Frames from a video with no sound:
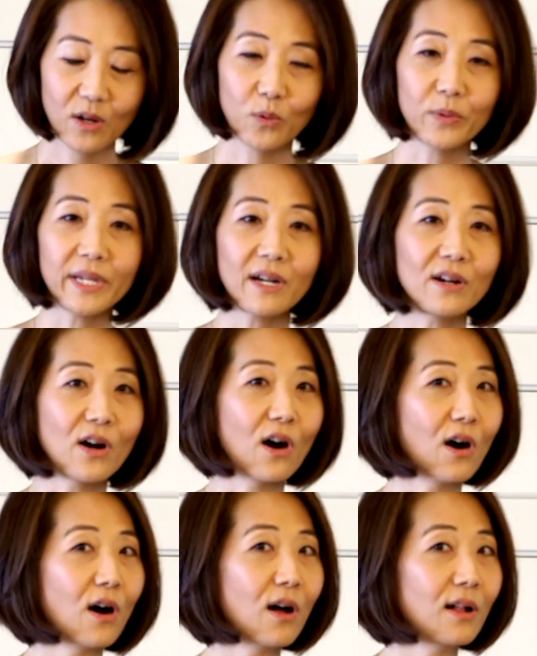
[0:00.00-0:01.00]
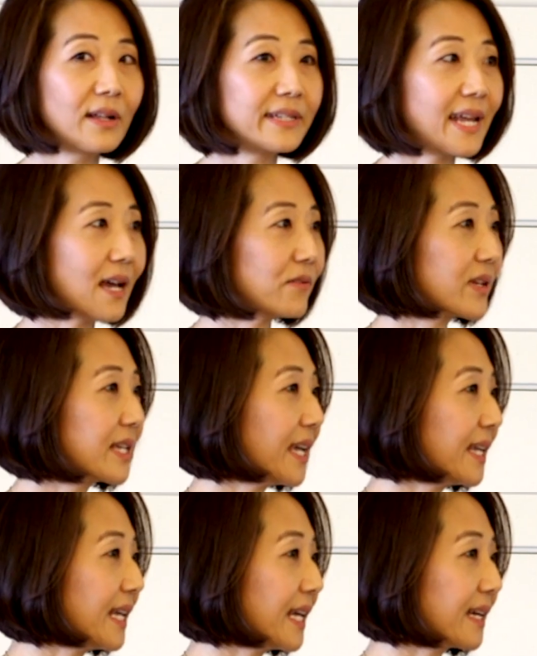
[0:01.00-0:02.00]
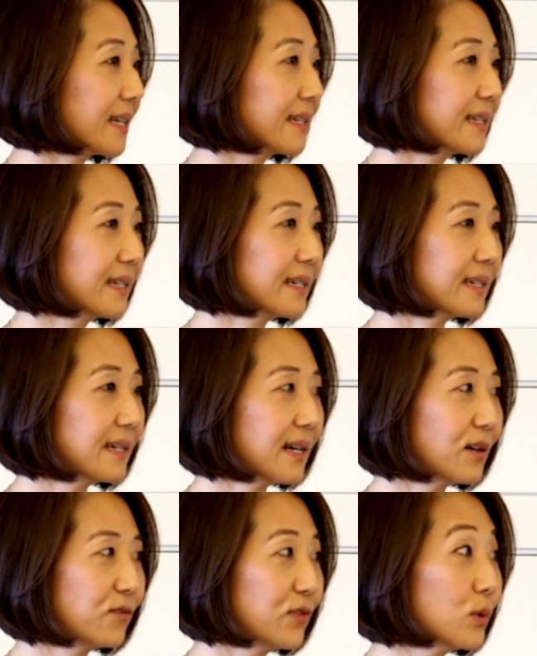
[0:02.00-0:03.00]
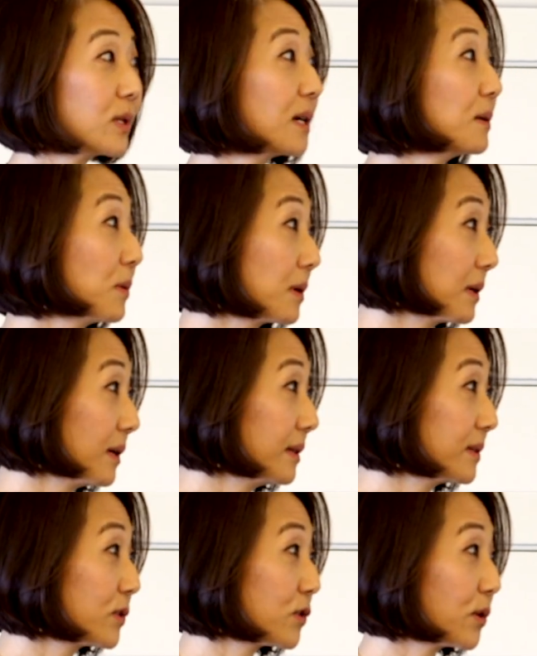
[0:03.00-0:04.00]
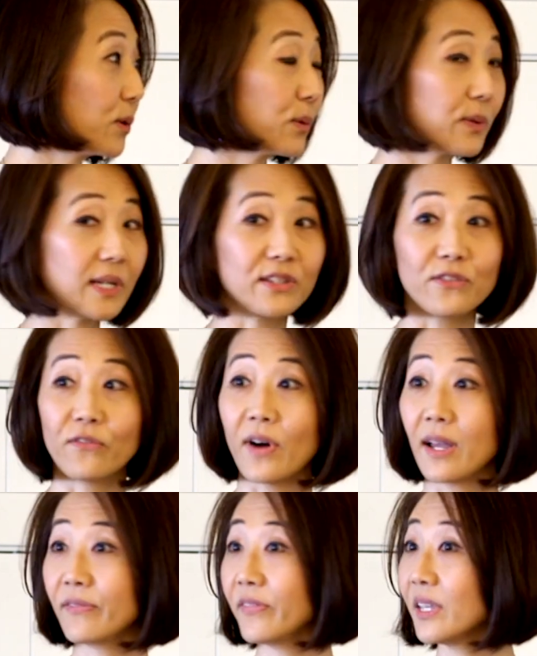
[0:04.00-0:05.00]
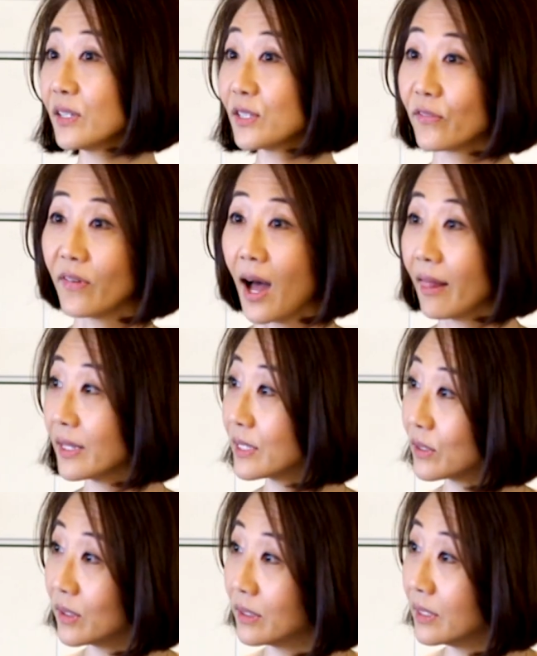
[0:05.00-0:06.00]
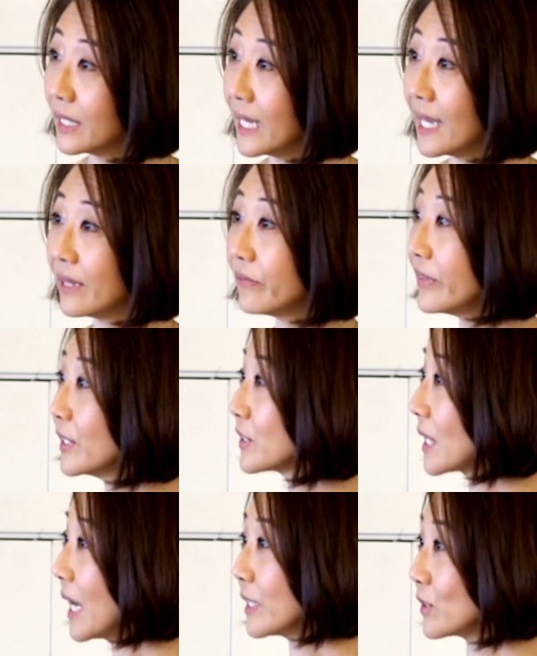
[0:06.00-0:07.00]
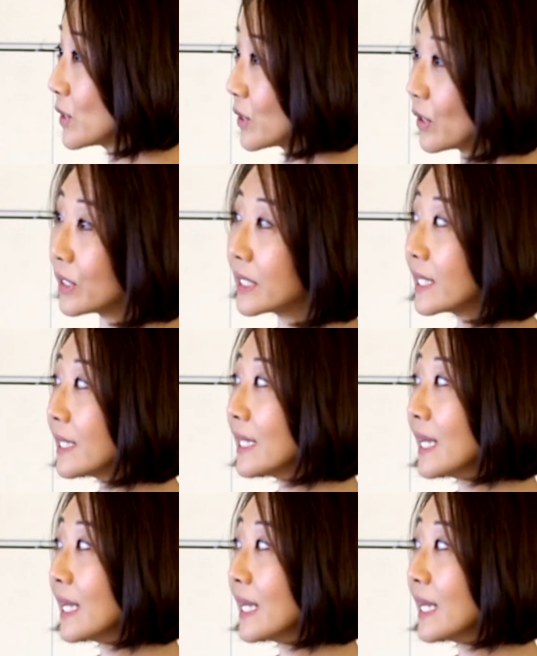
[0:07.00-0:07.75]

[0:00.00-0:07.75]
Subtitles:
we are all navigating a VUCA world. So it feels volatile, feels uncertain,